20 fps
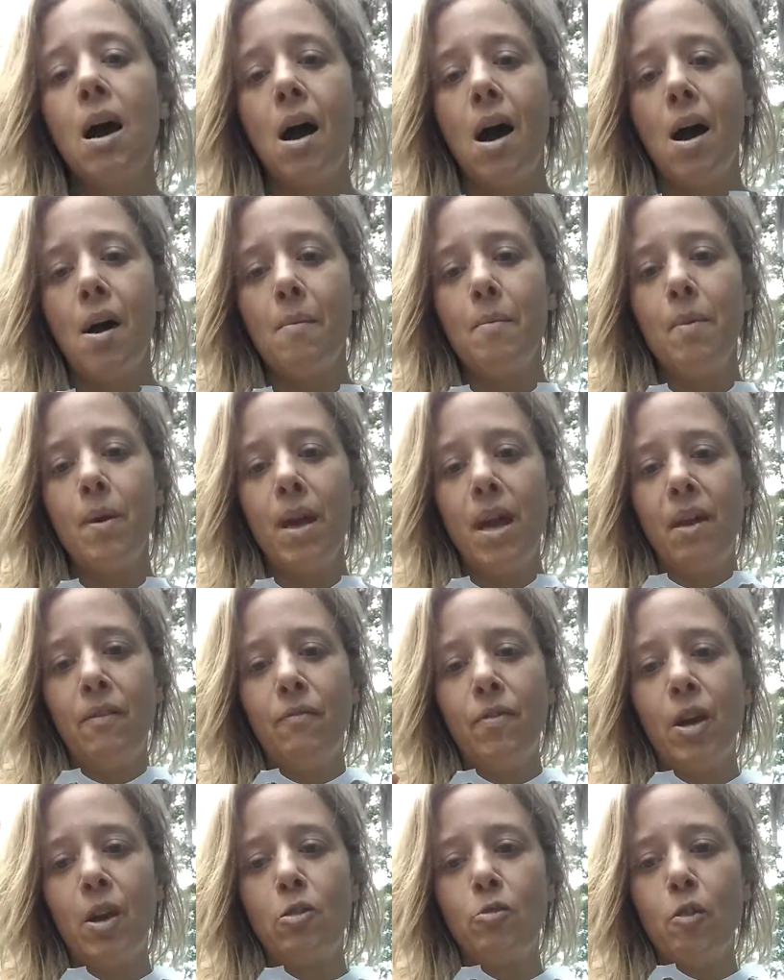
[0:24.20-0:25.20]

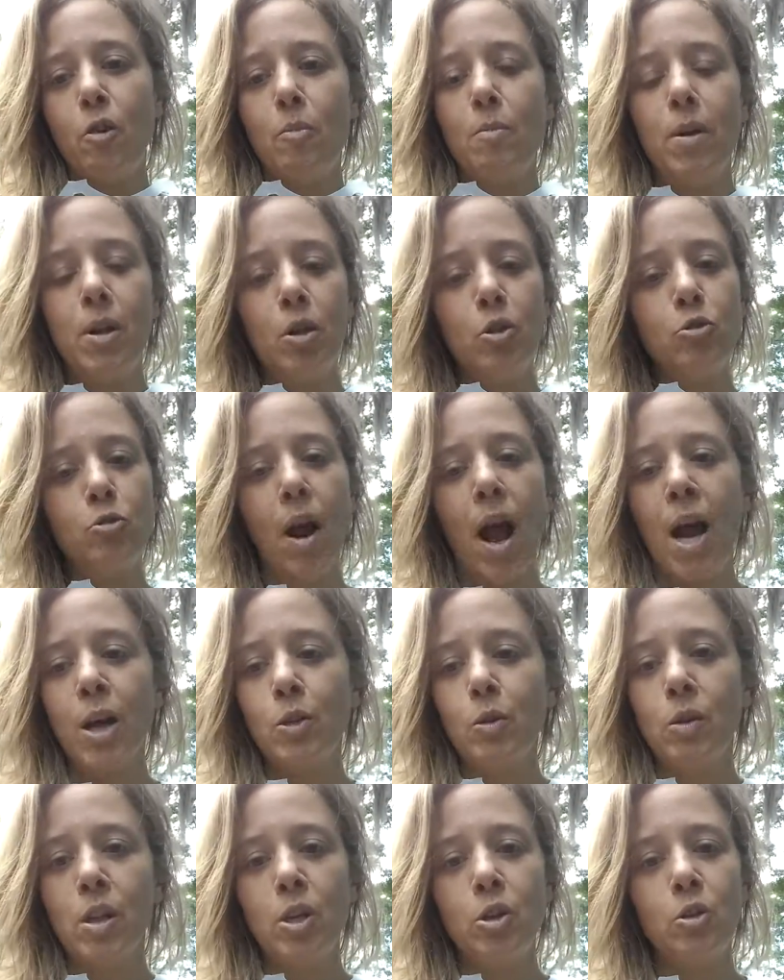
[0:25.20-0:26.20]
If they throw them in a
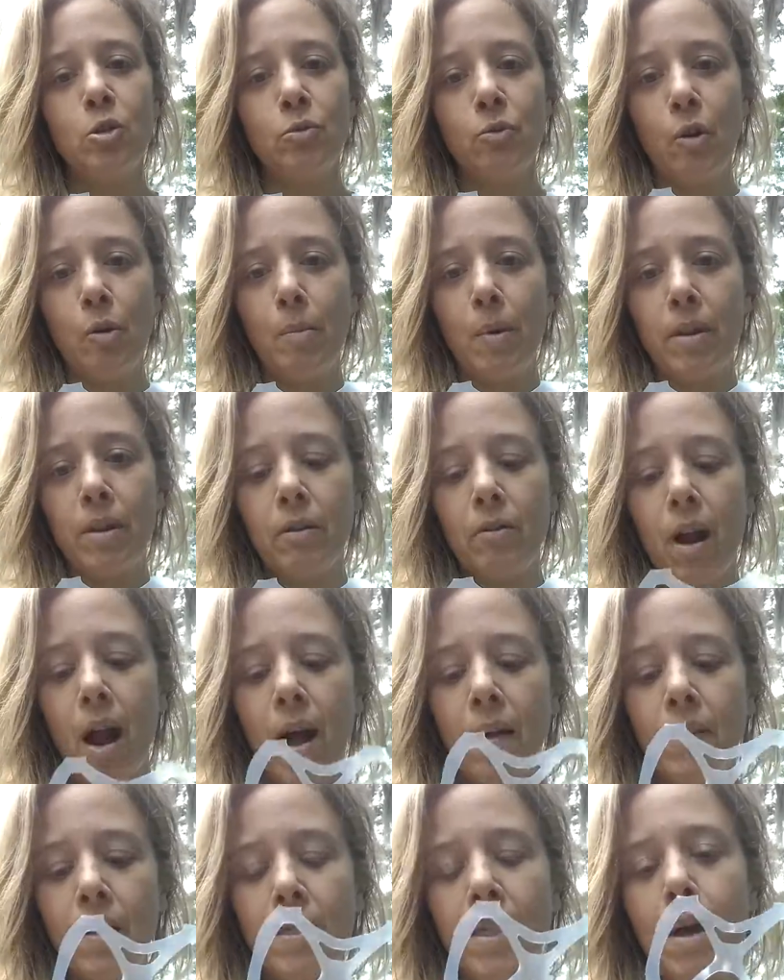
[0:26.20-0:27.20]
trash or they just throw them on the
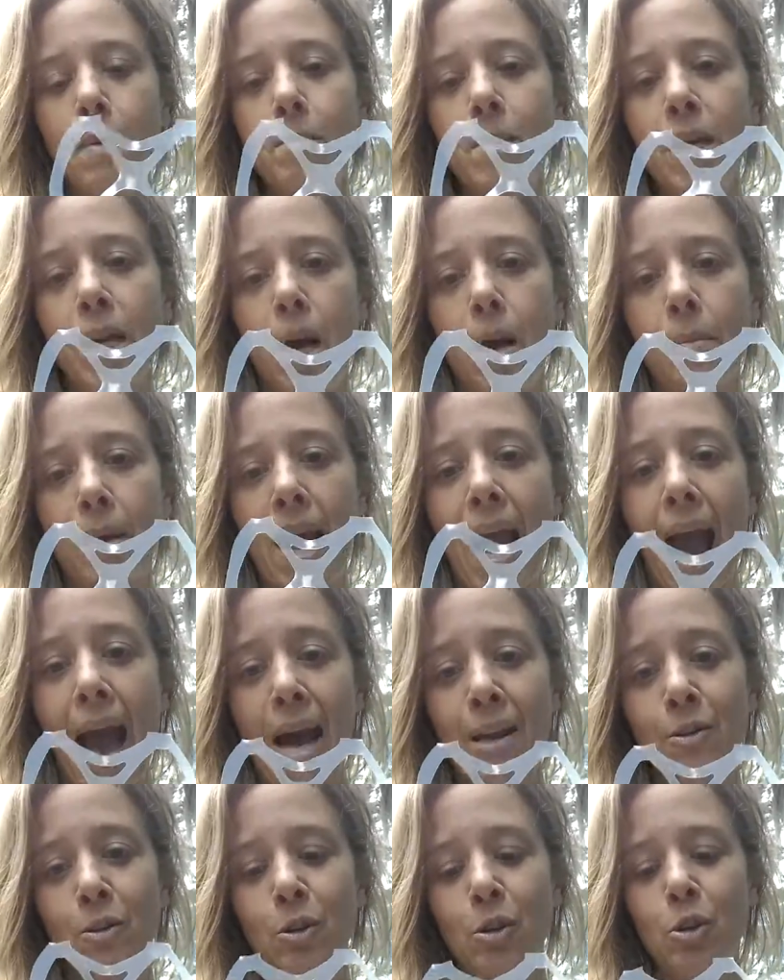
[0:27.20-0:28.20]
ground, they then become a
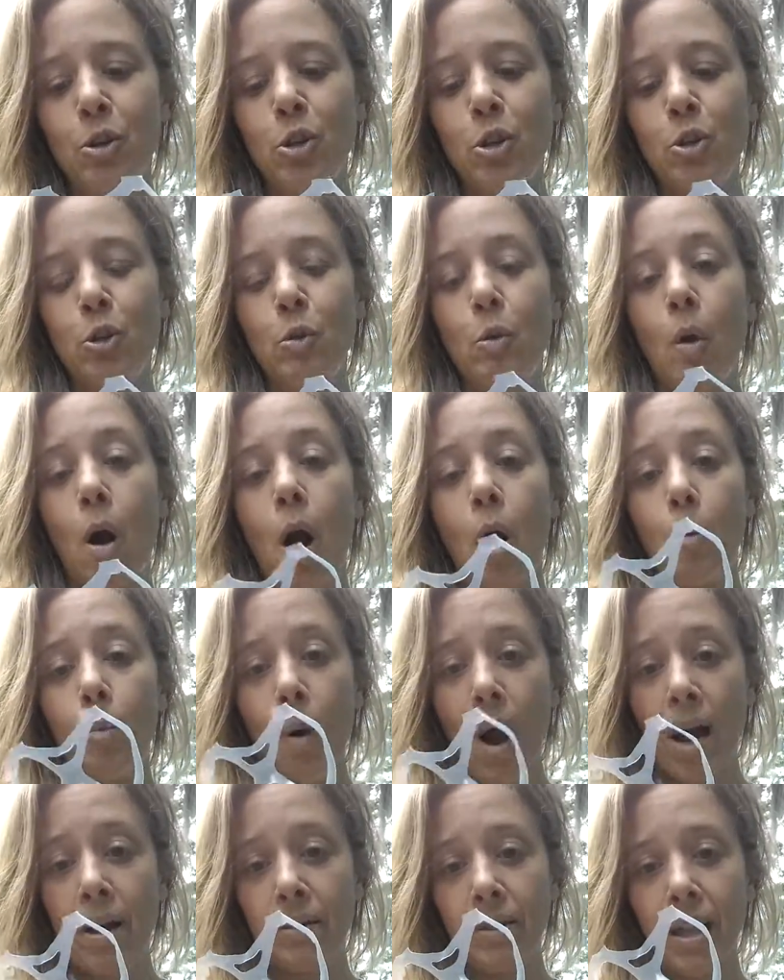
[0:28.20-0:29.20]
hazard to our
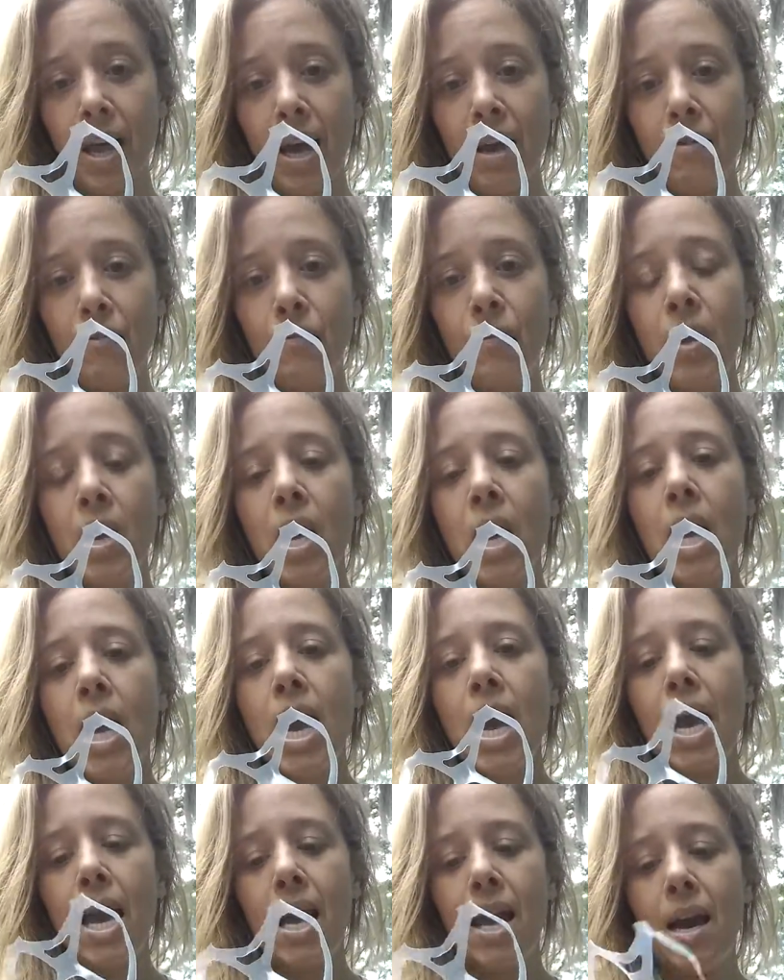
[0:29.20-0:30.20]
wildlife.
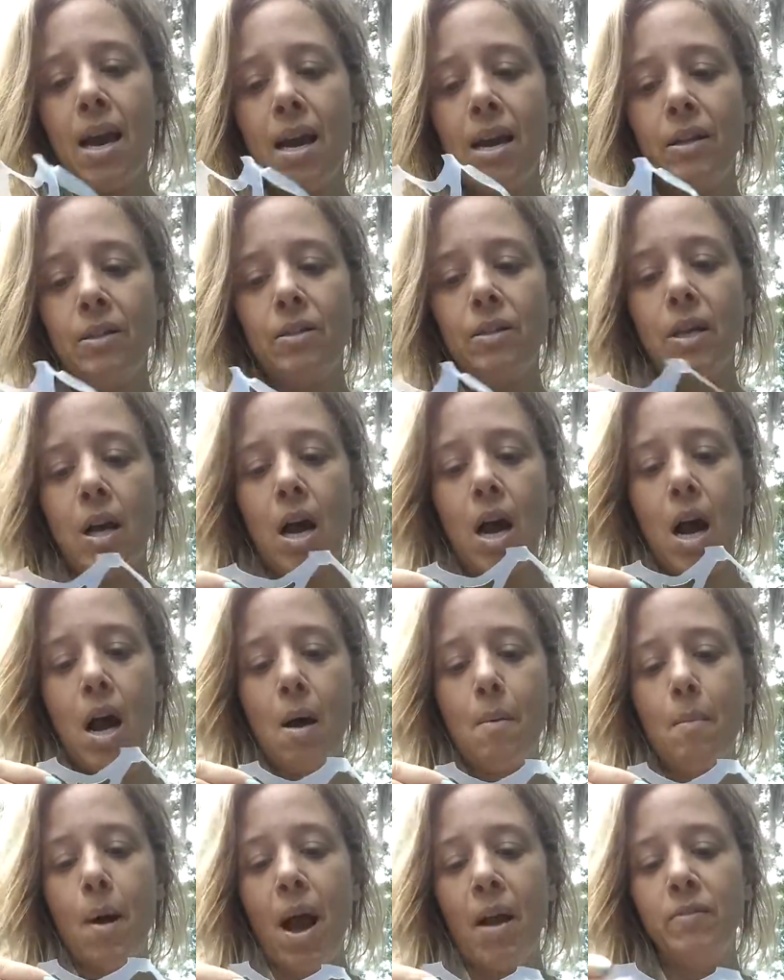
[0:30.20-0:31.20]
And
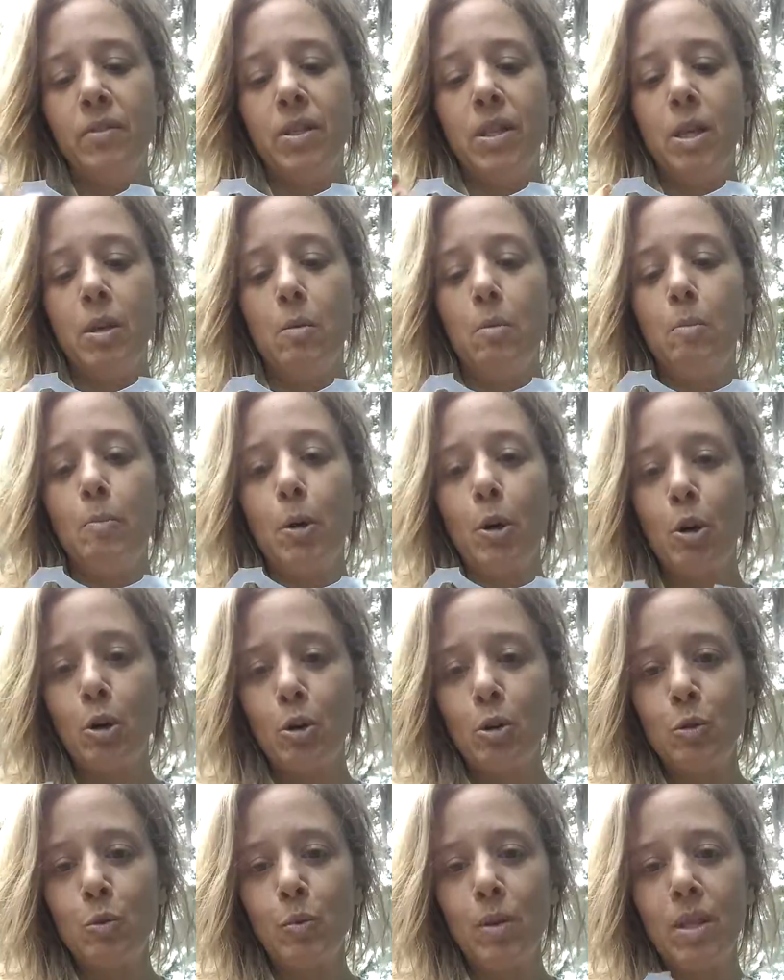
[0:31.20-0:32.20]
I've seen
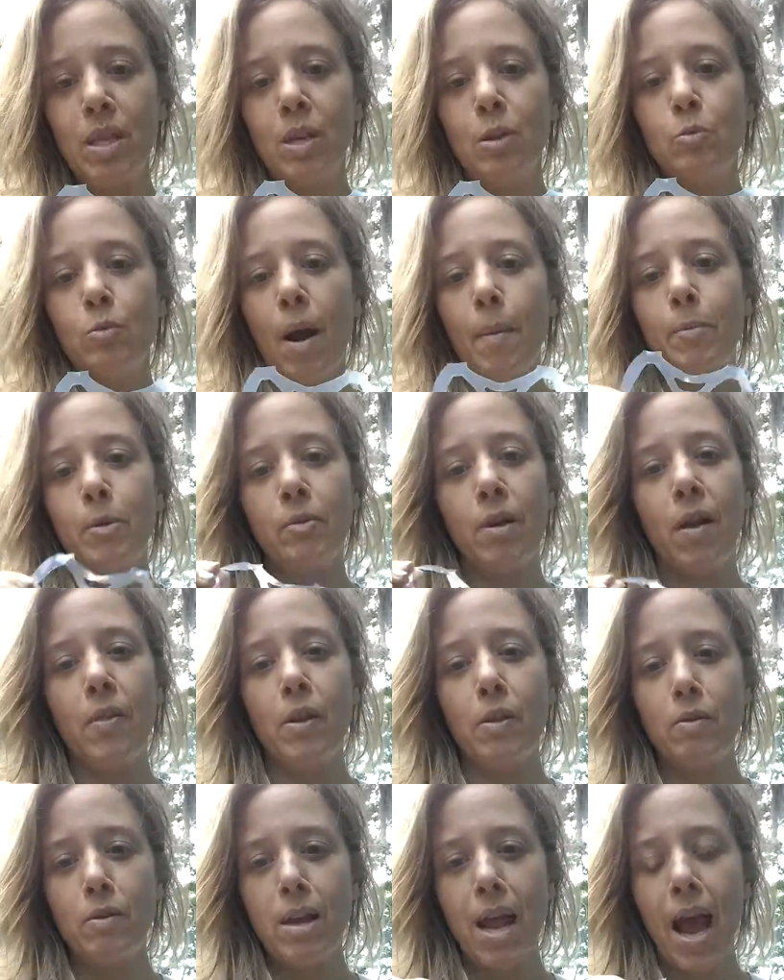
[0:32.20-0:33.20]
birds with these wrapped around
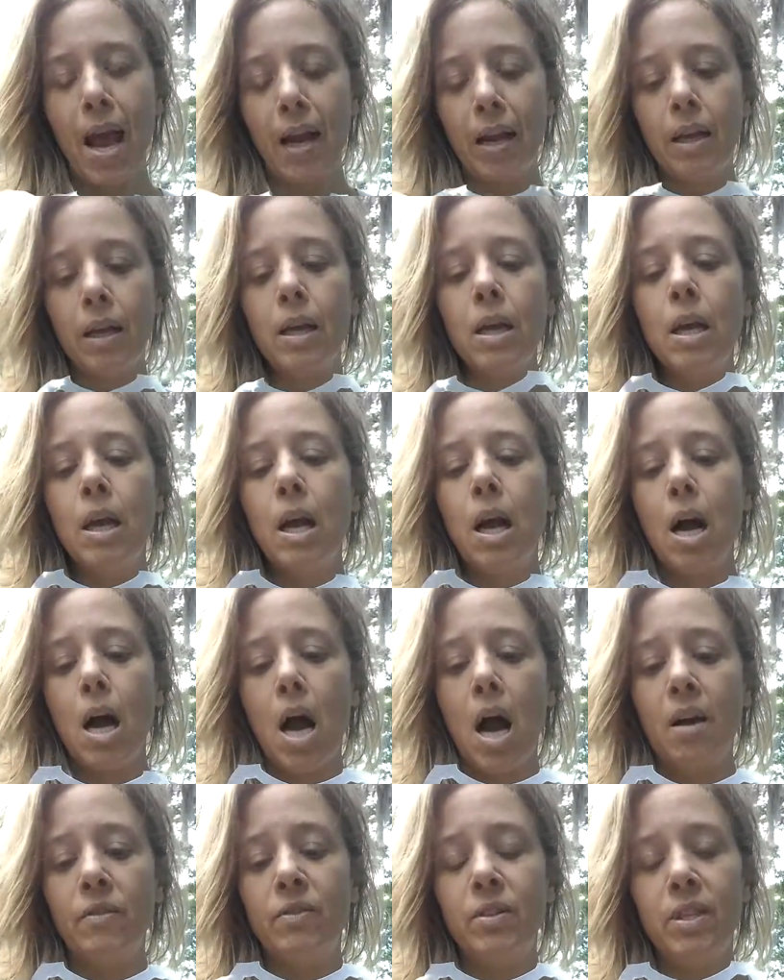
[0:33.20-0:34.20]
their neck.
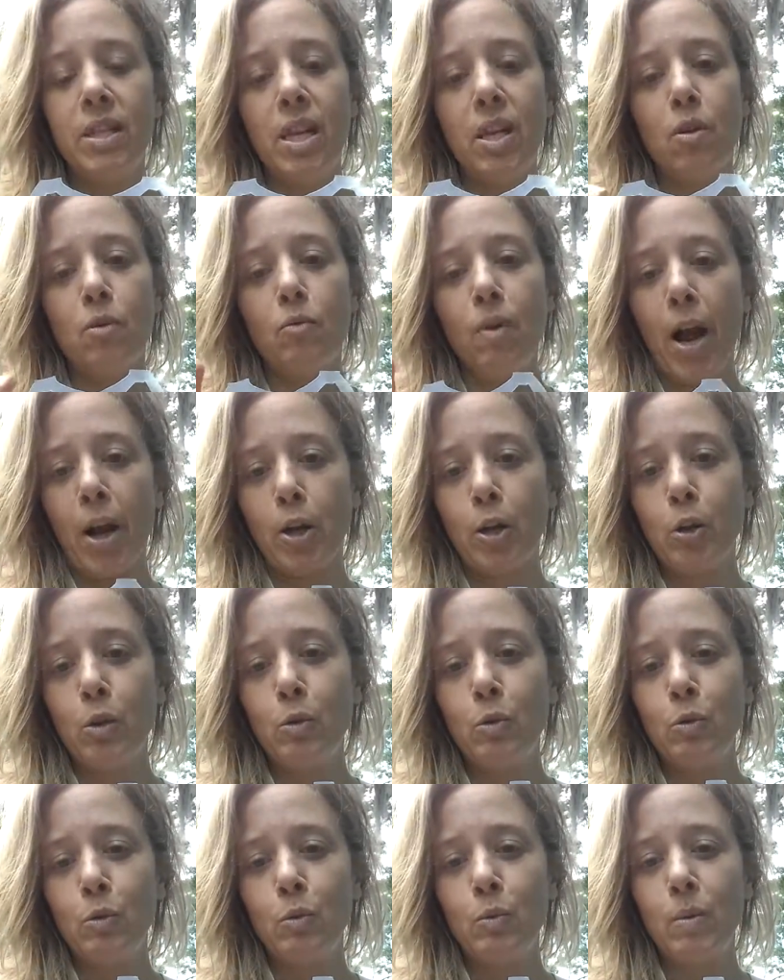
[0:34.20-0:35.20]
I've seen
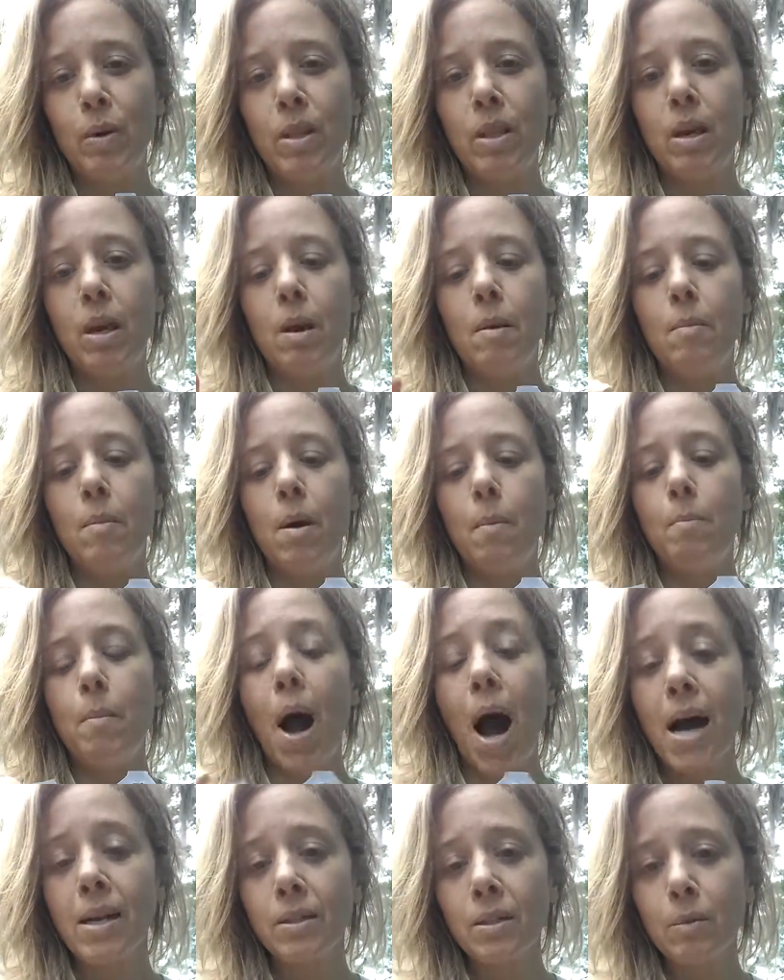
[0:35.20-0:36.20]
raccoons with them,
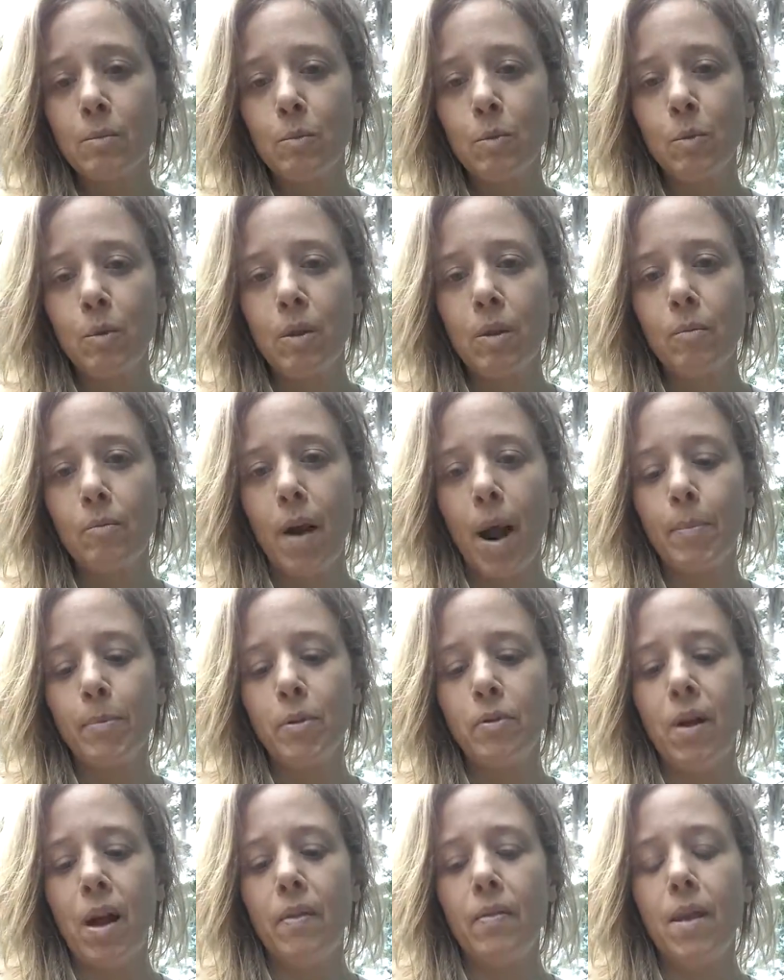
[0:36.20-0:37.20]
possums with them wrapped
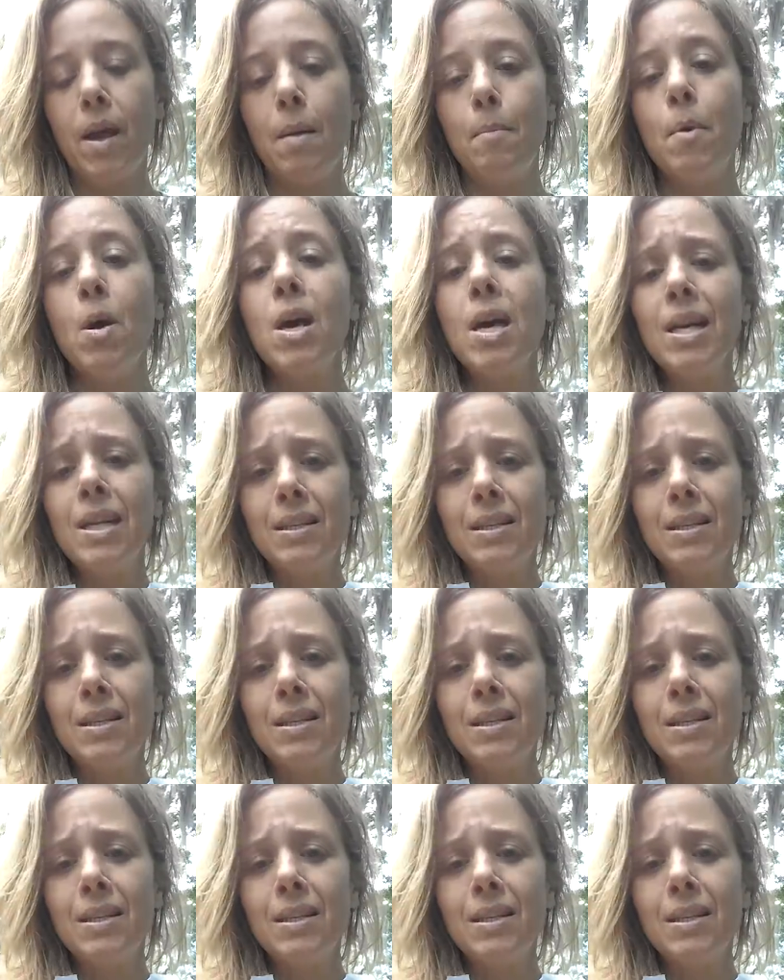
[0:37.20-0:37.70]
around them.